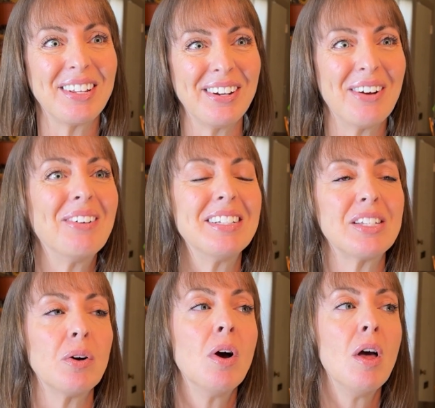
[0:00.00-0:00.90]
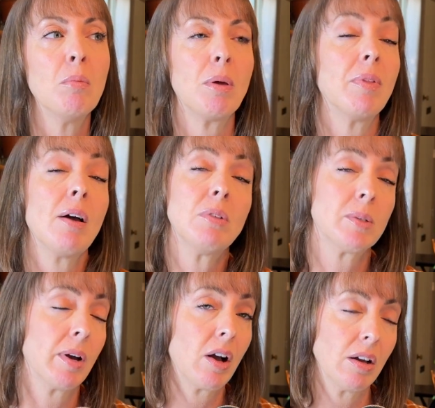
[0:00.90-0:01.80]
and so maybe that was
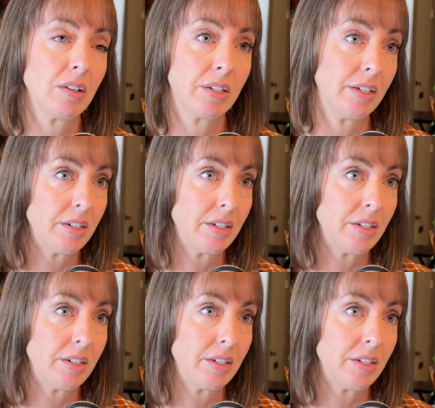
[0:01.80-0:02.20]
what caused it